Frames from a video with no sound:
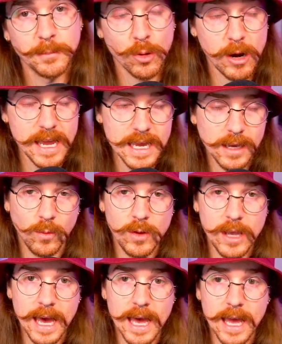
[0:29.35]
break.
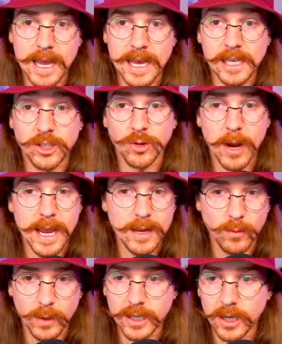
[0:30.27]
We had a
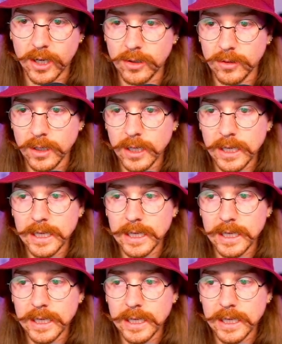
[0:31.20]
trade window.